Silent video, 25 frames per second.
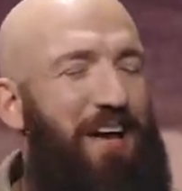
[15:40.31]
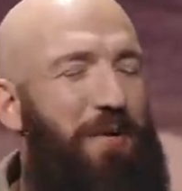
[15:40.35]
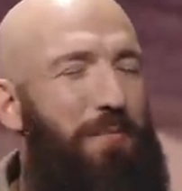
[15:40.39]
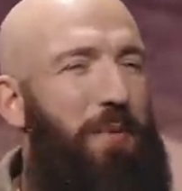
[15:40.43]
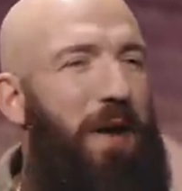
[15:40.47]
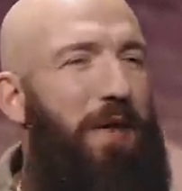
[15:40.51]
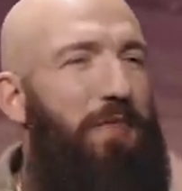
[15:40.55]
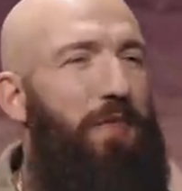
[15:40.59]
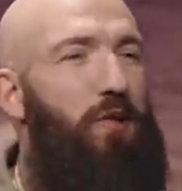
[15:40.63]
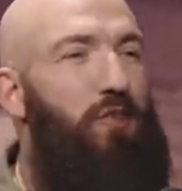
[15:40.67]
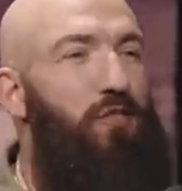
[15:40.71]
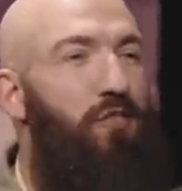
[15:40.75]

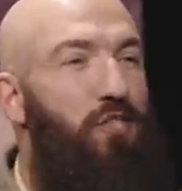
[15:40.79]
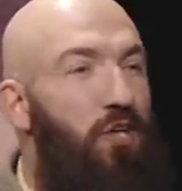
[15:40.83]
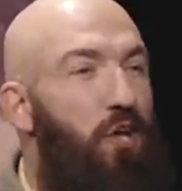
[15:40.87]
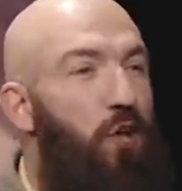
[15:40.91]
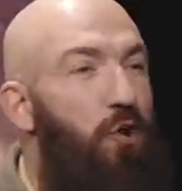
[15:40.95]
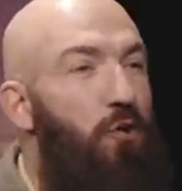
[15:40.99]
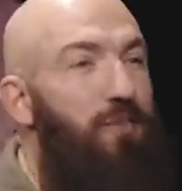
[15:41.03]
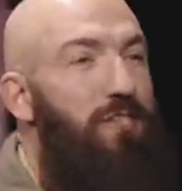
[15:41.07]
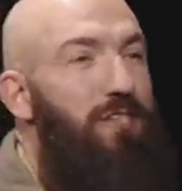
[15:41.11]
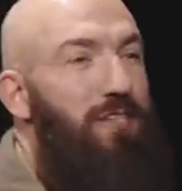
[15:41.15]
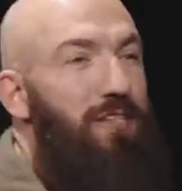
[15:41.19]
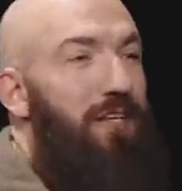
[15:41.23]
but there's
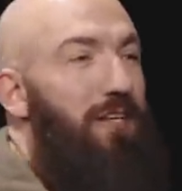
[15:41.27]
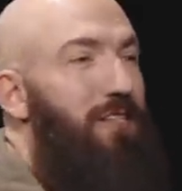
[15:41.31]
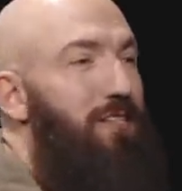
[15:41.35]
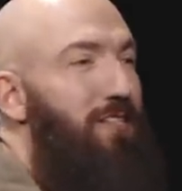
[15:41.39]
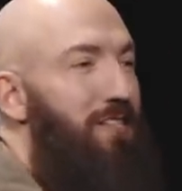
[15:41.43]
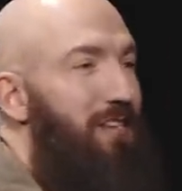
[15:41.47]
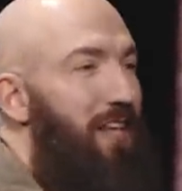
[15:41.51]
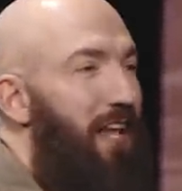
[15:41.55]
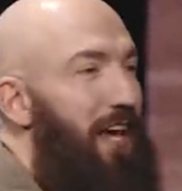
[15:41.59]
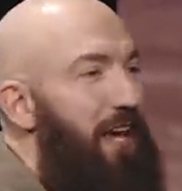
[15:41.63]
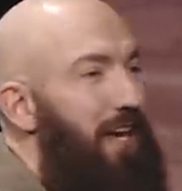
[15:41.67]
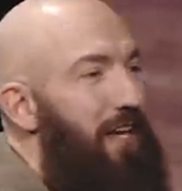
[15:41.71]
useless
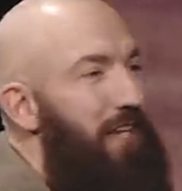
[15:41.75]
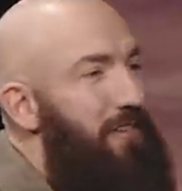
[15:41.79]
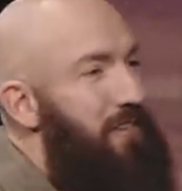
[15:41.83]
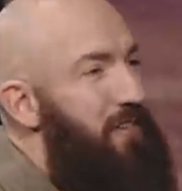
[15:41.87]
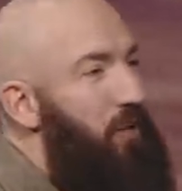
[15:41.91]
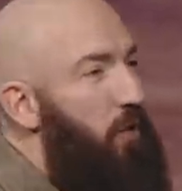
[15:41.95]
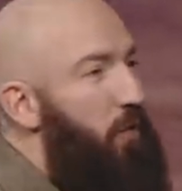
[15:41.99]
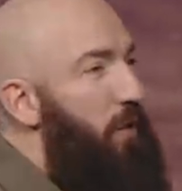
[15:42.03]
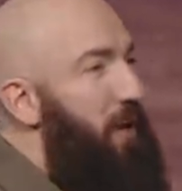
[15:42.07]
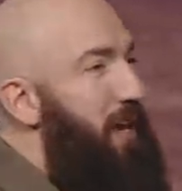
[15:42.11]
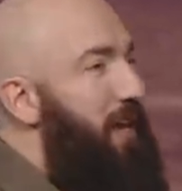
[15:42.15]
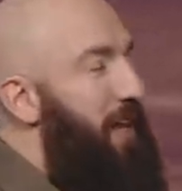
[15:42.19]
things
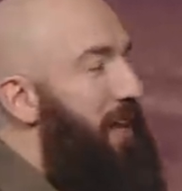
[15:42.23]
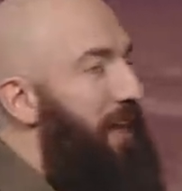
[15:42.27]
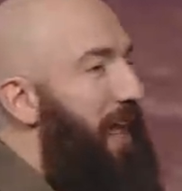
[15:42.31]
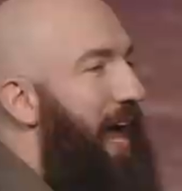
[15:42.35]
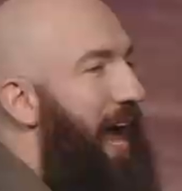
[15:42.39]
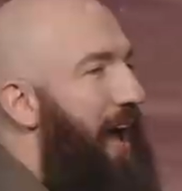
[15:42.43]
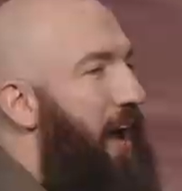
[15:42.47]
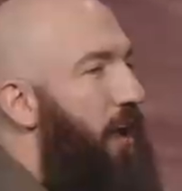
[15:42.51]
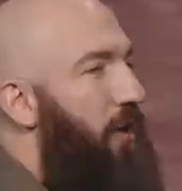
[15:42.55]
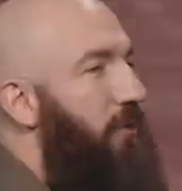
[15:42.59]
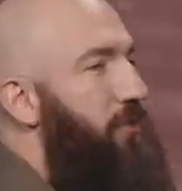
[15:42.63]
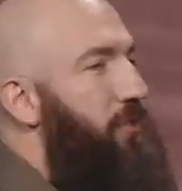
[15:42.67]
that we
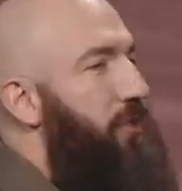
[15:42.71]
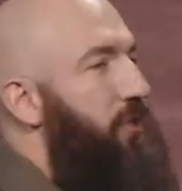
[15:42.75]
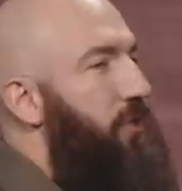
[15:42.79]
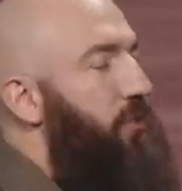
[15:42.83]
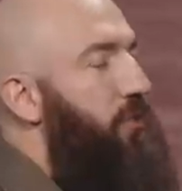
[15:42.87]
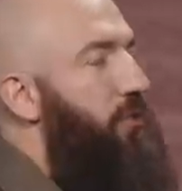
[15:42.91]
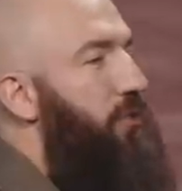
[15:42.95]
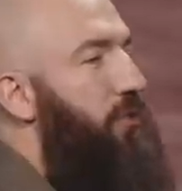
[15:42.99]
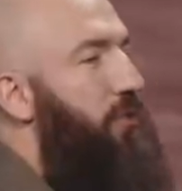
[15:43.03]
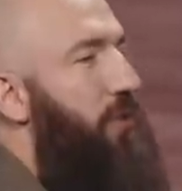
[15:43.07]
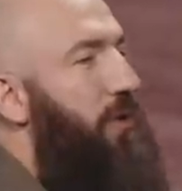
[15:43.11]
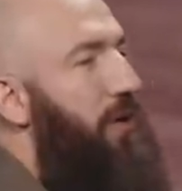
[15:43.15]
allow
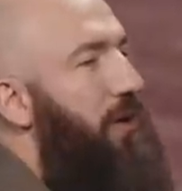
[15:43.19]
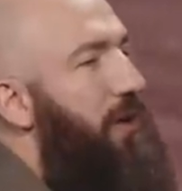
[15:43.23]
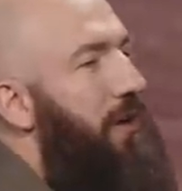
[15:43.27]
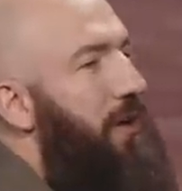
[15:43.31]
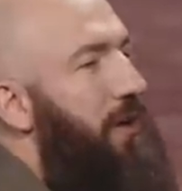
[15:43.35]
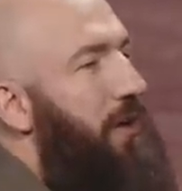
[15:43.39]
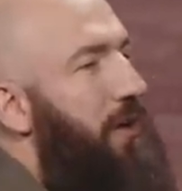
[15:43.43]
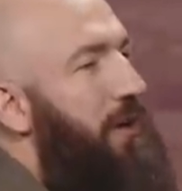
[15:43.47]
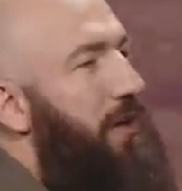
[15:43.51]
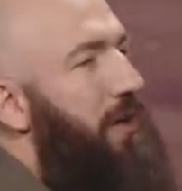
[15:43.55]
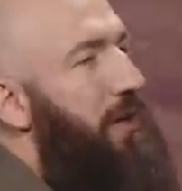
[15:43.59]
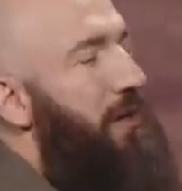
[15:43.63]
to
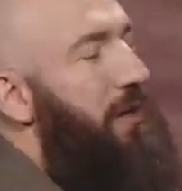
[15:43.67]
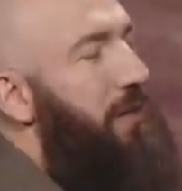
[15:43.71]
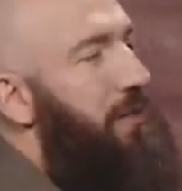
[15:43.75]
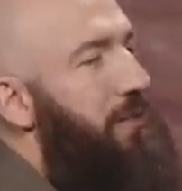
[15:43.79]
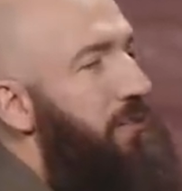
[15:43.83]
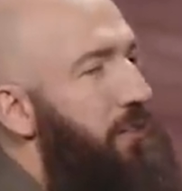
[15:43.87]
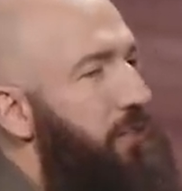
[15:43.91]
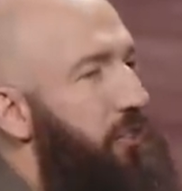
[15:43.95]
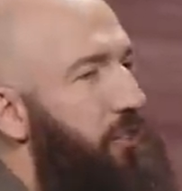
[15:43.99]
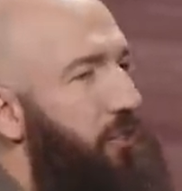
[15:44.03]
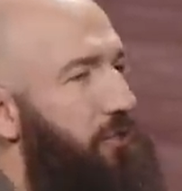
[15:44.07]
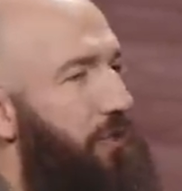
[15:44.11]

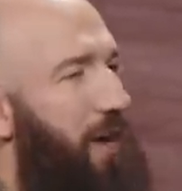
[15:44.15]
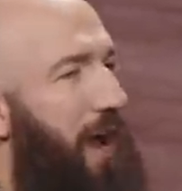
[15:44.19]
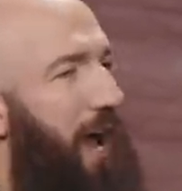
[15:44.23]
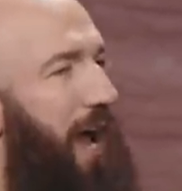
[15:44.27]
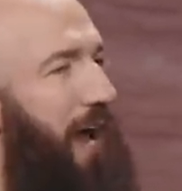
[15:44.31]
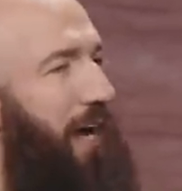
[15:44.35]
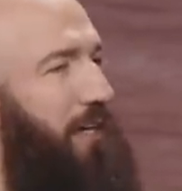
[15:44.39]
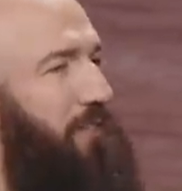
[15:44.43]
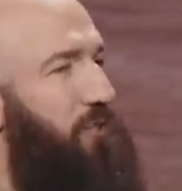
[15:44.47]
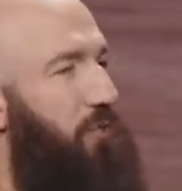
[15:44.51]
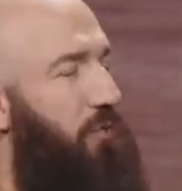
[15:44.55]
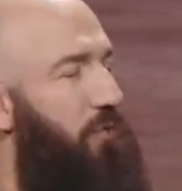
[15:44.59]

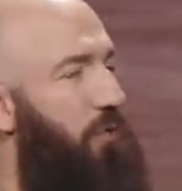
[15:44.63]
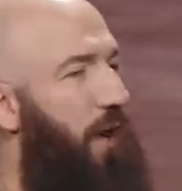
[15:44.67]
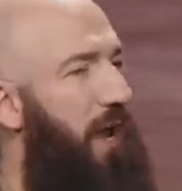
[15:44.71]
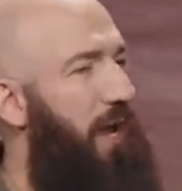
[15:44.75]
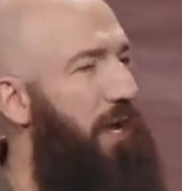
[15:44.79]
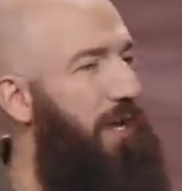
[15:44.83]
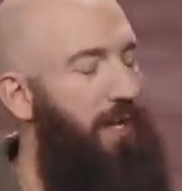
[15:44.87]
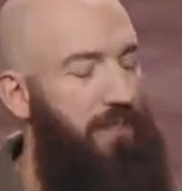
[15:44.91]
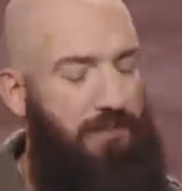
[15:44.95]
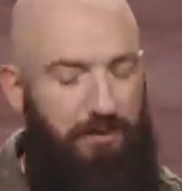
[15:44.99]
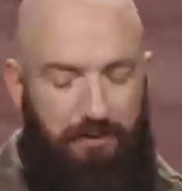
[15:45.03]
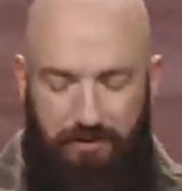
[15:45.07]
distract or
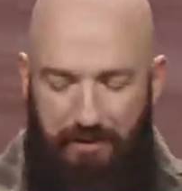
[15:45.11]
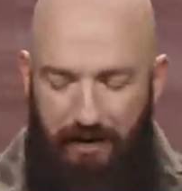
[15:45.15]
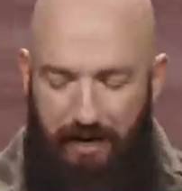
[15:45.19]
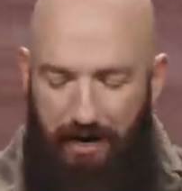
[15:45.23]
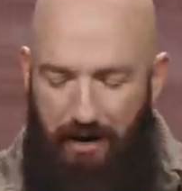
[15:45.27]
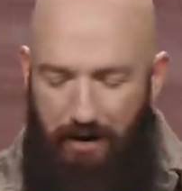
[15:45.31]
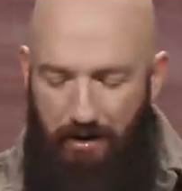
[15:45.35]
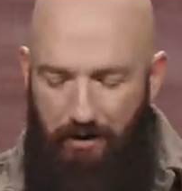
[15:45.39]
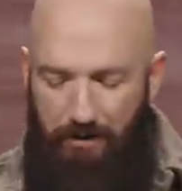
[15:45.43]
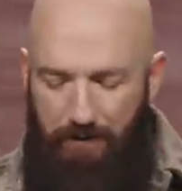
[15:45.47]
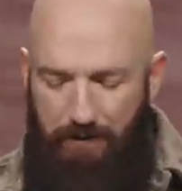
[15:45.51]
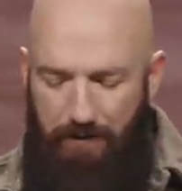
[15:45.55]
weigh us
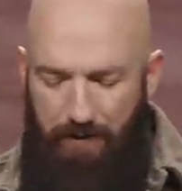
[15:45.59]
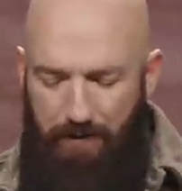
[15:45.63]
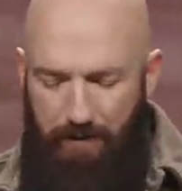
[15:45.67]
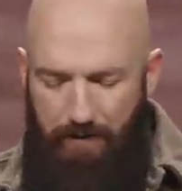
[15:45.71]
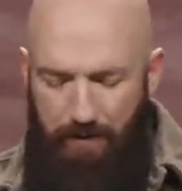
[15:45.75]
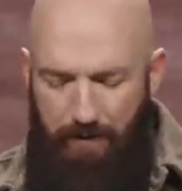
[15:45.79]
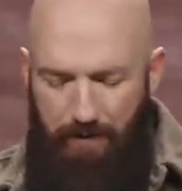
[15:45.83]
down.